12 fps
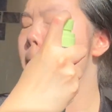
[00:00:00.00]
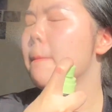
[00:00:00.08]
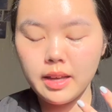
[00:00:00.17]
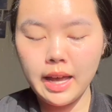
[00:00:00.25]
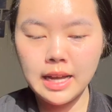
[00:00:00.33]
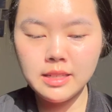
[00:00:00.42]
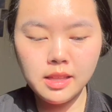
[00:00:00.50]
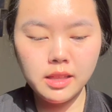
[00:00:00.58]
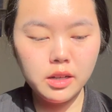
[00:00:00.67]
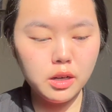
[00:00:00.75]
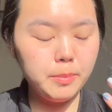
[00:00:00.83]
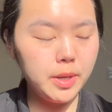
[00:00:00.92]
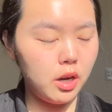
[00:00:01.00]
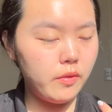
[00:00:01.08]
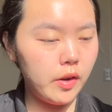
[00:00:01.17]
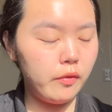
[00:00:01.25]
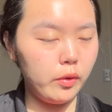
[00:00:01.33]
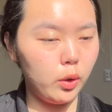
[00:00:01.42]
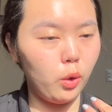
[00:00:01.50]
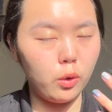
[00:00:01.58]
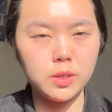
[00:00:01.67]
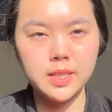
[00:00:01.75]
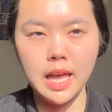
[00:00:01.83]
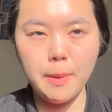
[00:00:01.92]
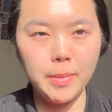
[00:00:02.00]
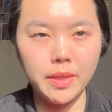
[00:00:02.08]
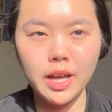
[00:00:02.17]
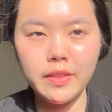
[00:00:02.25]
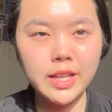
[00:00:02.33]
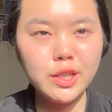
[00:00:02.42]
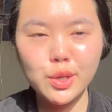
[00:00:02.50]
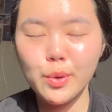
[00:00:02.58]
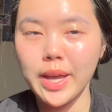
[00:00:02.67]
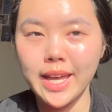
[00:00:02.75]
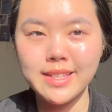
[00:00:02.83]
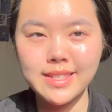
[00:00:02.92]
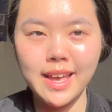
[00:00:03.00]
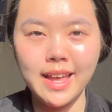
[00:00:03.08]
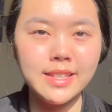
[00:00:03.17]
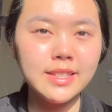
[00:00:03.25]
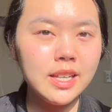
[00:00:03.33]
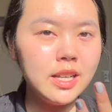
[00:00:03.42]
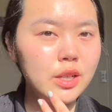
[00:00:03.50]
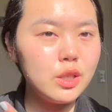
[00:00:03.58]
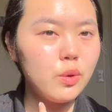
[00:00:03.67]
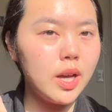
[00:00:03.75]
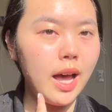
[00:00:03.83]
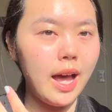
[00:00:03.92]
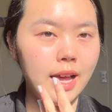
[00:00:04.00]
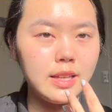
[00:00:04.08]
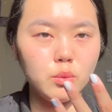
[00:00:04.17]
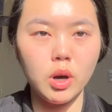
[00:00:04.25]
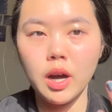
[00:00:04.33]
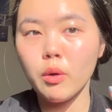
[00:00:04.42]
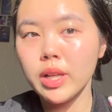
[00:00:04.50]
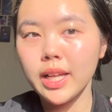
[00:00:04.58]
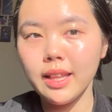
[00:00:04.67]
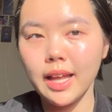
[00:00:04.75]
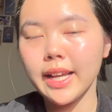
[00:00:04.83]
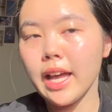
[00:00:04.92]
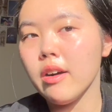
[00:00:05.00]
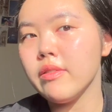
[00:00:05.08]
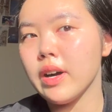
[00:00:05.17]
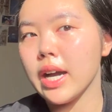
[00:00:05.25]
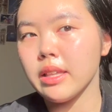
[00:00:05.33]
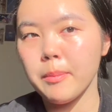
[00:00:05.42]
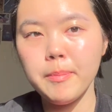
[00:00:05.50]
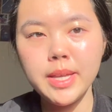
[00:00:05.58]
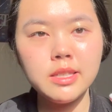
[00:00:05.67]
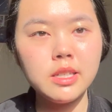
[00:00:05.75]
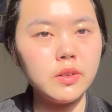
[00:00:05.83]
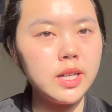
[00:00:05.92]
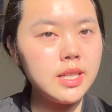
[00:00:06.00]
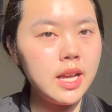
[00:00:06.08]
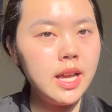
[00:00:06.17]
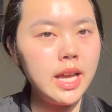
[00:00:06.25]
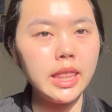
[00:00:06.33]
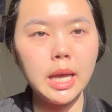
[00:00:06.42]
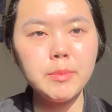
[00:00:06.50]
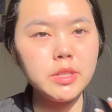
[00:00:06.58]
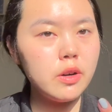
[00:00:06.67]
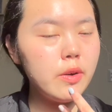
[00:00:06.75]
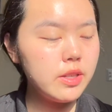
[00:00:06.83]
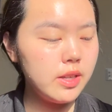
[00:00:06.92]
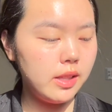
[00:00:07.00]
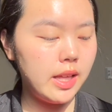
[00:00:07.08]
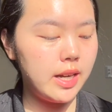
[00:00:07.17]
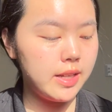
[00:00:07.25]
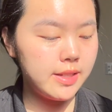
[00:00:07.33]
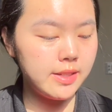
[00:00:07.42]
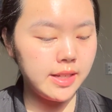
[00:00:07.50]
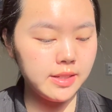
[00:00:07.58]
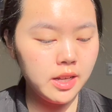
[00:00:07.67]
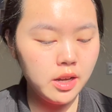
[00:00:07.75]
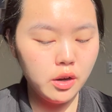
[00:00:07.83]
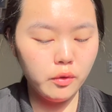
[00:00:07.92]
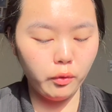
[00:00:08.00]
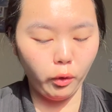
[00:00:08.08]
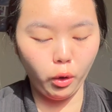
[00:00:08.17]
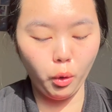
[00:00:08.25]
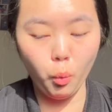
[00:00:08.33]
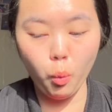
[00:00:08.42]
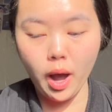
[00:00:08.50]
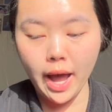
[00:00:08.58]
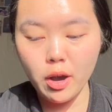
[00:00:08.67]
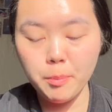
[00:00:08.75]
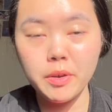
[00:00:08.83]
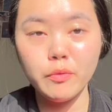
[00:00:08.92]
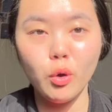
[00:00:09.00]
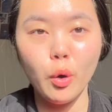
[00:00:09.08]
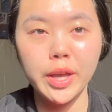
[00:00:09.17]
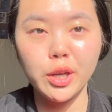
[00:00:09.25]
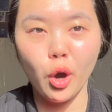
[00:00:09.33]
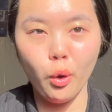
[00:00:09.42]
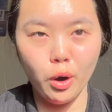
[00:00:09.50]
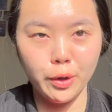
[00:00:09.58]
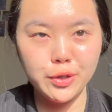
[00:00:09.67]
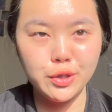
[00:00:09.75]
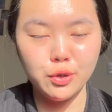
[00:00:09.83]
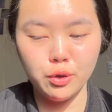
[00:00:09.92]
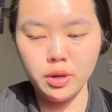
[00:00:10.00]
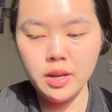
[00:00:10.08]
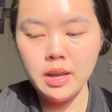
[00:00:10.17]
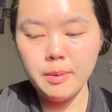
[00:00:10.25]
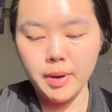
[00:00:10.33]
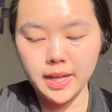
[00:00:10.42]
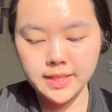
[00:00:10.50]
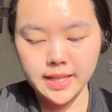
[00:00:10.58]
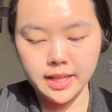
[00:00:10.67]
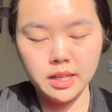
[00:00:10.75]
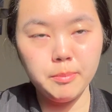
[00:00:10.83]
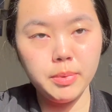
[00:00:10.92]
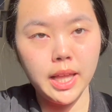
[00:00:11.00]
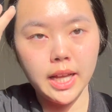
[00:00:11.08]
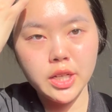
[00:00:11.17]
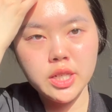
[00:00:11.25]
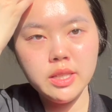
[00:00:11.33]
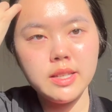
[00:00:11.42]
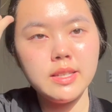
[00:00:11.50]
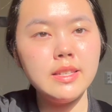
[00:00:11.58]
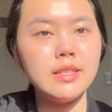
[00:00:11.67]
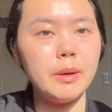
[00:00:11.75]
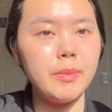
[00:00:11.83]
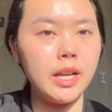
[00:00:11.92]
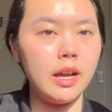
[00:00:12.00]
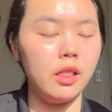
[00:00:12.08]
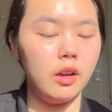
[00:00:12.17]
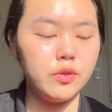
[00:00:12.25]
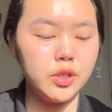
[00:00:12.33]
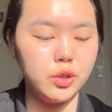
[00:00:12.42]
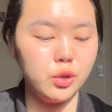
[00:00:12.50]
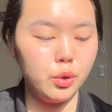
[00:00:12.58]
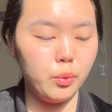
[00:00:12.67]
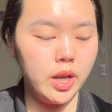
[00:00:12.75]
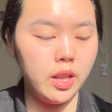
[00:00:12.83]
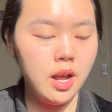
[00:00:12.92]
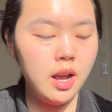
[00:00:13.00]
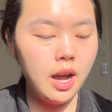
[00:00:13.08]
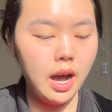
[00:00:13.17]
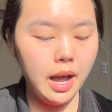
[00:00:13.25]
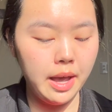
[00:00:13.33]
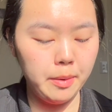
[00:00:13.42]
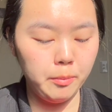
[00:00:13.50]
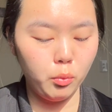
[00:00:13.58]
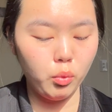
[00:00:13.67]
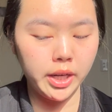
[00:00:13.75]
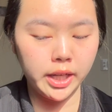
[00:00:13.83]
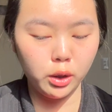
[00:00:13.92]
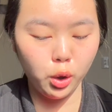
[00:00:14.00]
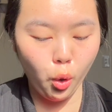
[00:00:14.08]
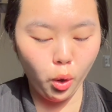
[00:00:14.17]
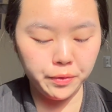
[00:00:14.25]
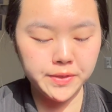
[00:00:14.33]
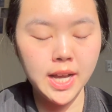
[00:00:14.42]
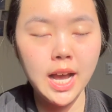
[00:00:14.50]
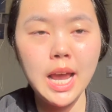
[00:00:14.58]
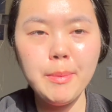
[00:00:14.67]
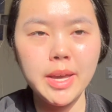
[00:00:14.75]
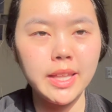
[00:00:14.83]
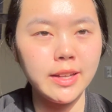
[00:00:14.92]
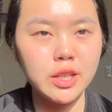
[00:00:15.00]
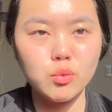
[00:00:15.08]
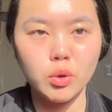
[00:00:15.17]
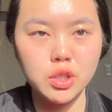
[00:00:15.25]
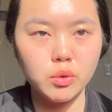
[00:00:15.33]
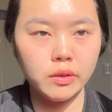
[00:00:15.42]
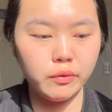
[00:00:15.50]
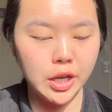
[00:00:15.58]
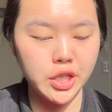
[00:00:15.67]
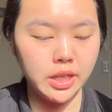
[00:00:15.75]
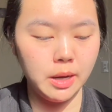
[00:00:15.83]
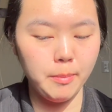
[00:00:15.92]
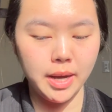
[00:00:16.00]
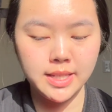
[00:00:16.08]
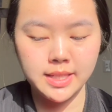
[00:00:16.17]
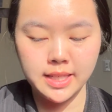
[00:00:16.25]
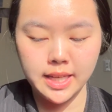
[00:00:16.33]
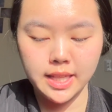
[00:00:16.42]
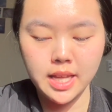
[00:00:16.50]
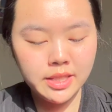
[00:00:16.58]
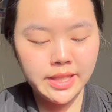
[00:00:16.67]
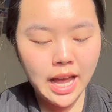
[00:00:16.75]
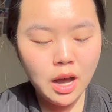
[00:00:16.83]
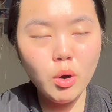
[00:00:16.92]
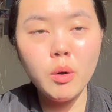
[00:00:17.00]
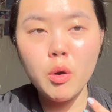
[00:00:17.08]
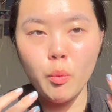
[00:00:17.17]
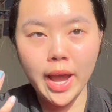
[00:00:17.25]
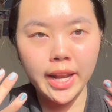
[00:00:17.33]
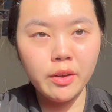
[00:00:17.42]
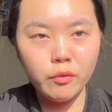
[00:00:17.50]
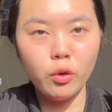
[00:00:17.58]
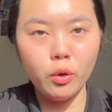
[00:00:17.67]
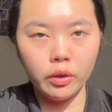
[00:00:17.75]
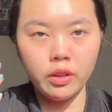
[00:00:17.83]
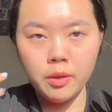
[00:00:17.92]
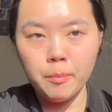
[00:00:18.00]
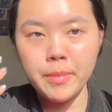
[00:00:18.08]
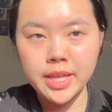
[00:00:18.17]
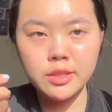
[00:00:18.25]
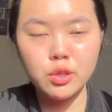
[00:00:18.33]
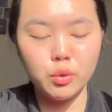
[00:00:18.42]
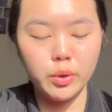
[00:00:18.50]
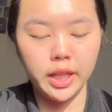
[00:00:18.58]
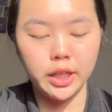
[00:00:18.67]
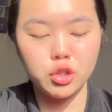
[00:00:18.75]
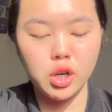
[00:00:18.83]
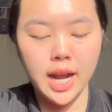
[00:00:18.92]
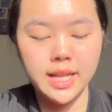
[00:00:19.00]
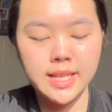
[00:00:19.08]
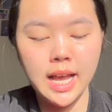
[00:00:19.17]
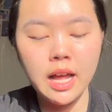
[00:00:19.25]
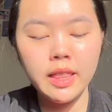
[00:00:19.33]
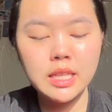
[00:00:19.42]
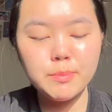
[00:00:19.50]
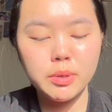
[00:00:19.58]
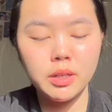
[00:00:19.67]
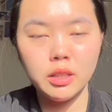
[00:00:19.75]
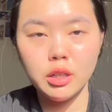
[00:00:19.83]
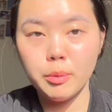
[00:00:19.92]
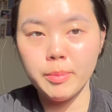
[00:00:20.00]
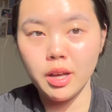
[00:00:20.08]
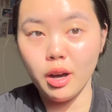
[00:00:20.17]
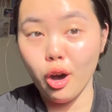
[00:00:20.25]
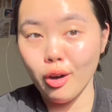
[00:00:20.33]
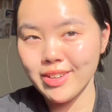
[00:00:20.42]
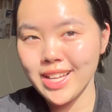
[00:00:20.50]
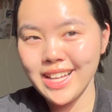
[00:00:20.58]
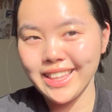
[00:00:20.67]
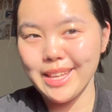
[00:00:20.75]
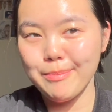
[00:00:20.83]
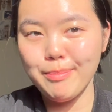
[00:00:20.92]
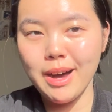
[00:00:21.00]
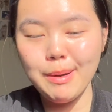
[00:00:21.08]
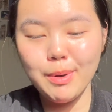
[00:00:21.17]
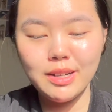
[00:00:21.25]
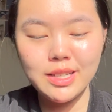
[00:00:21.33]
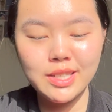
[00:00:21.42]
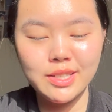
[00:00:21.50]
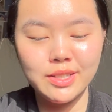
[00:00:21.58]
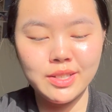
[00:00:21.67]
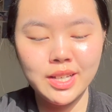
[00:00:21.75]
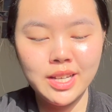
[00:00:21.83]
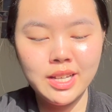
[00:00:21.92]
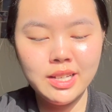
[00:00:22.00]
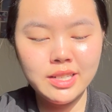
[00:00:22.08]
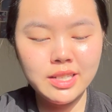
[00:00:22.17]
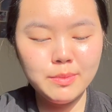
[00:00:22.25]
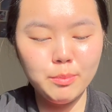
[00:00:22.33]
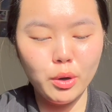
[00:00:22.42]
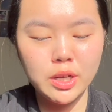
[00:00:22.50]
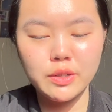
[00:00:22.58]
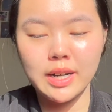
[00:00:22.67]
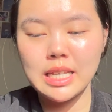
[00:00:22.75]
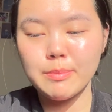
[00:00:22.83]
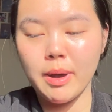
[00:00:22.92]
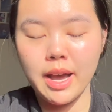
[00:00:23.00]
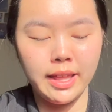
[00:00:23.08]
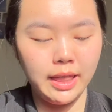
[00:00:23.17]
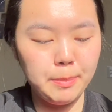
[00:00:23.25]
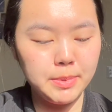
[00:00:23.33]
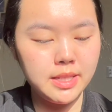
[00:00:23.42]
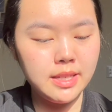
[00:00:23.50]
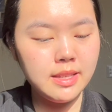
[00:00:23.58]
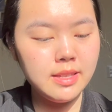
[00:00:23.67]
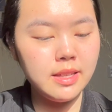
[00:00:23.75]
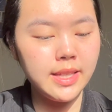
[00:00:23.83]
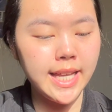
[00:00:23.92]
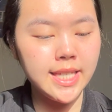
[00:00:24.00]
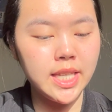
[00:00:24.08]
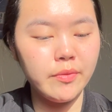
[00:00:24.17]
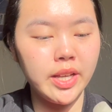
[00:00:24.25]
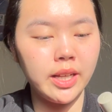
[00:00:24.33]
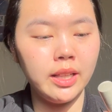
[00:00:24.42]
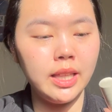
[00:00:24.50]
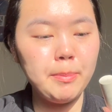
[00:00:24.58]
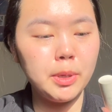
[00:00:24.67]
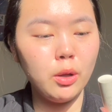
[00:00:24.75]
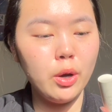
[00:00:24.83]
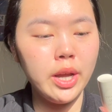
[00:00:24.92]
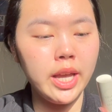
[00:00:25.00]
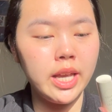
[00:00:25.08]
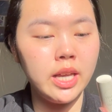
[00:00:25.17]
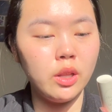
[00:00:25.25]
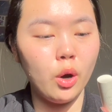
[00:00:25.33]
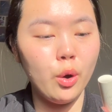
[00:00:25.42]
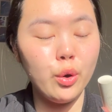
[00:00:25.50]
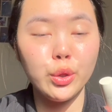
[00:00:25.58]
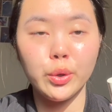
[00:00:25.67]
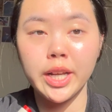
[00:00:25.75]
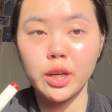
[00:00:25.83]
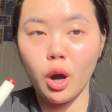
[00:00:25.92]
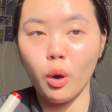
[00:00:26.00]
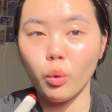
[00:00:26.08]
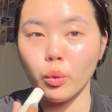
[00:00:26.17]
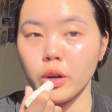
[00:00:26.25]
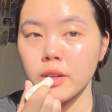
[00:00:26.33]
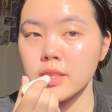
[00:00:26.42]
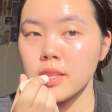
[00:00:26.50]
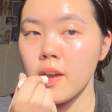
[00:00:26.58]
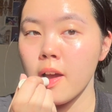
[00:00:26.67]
It has a little bit of a floral scent, but nothing too intense to it as well. I really like how fine the mister is, and I'm just going to let it sit for a while before we go on to my skin complexion. This is something I love to do when I am running low on time and I just want to freshen up my skin. Now, while we're waiting for the mist to really dry down, let's put a little bit of lip balm on to just moisturize my lips. This is the Nacific Lip Glow in 03 Coral Rose.